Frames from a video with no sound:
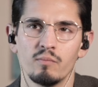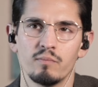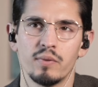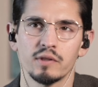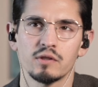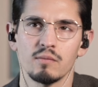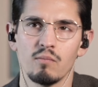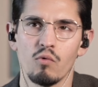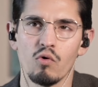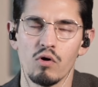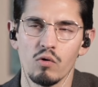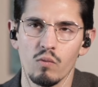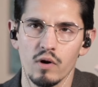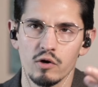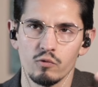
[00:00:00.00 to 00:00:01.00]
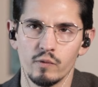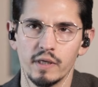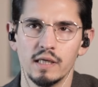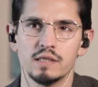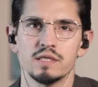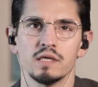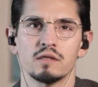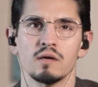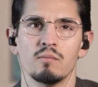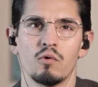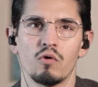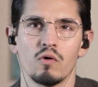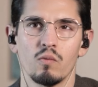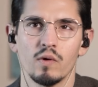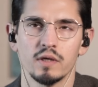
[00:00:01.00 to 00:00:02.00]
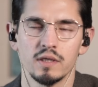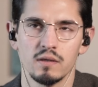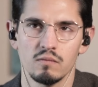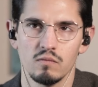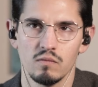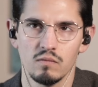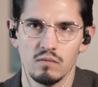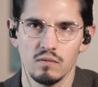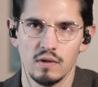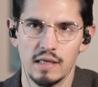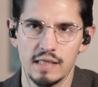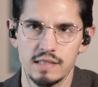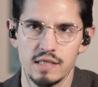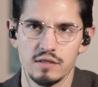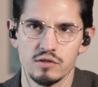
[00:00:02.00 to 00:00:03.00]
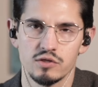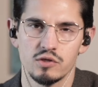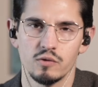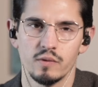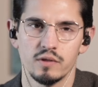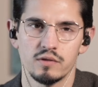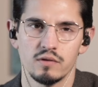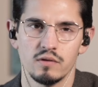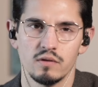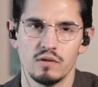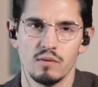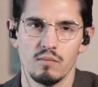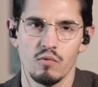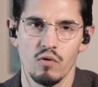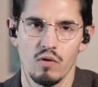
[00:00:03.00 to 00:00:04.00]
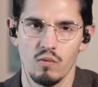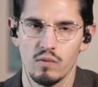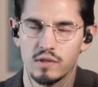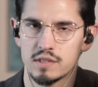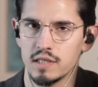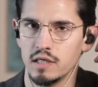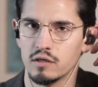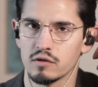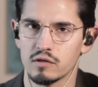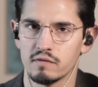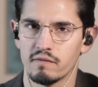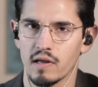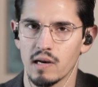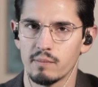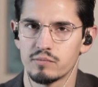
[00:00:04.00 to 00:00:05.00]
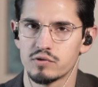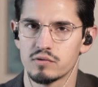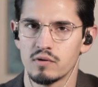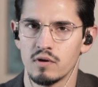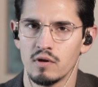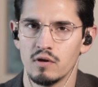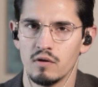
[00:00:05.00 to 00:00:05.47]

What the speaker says: But the more one reads it, the more one listens to it, the more one's ear develops